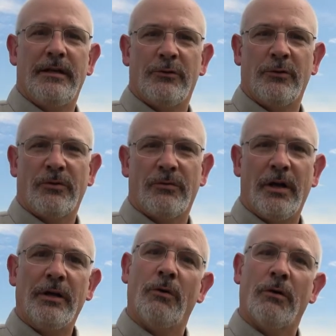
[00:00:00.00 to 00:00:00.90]
then either the
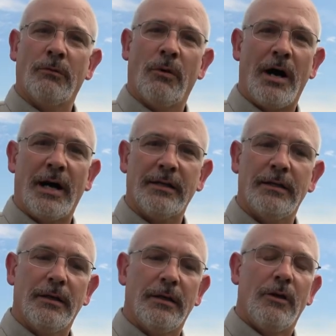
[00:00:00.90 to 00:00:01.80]
run or walk.
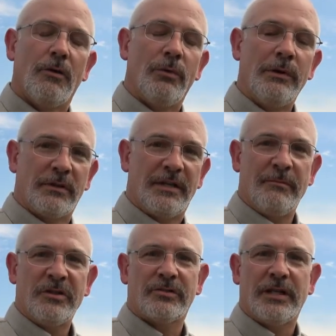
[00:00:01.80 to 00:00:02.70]
We will
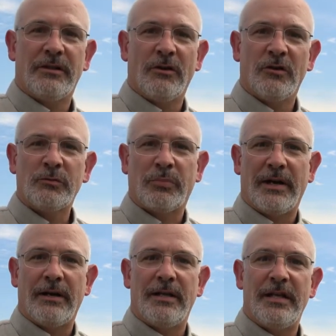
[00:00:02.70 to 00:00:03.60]
demonstrate those
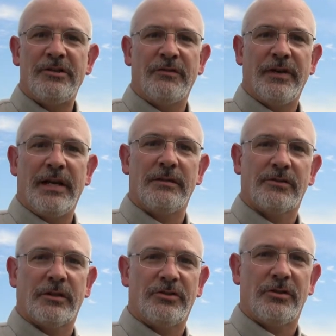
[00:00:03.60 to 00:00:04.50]
prior to each
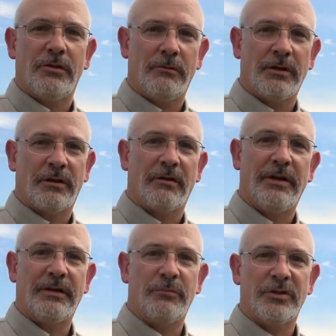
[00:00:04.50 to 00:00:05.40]
event so that you know what a
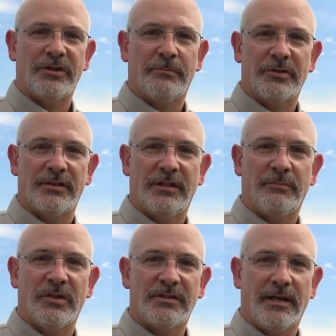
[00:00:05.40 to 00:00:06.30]
correct push-up or
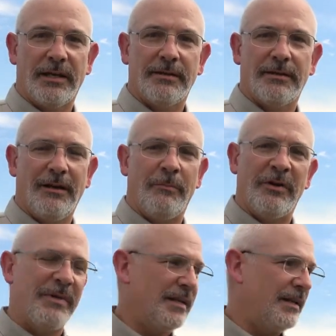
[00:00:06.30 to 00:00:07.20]
sit-up looks like.
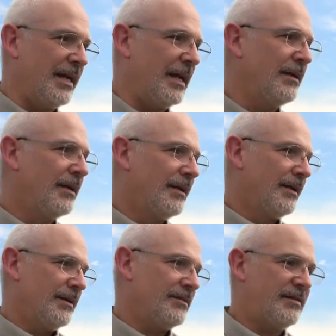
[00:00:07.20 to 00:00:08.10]
Helping me today
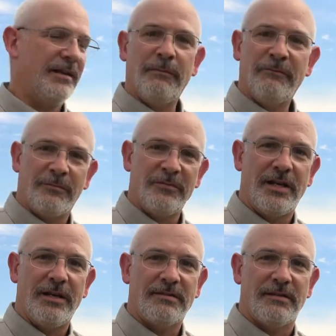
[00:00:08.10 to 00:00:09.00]
is Tim from
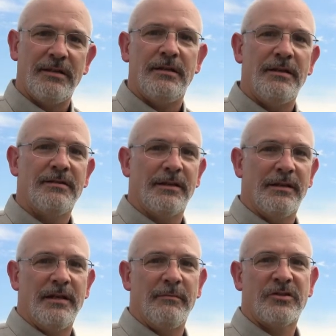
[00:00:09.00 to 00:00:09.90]
JSC. He's going
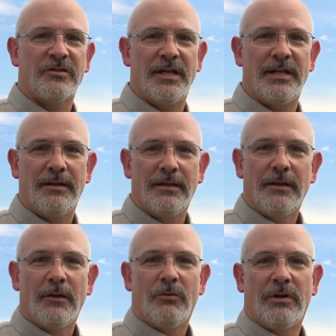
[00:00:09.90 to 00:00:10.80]
to demonstrate
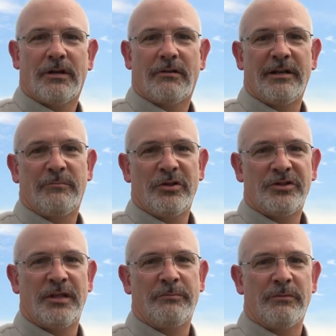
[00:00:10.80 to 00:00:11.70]
what a correct
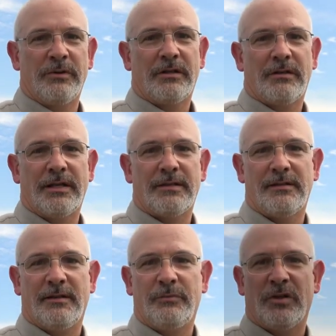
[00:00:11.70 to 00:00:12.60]
push-up and what a correct
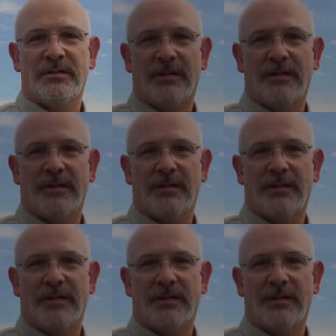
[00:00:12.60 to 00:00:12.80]
sit-up looks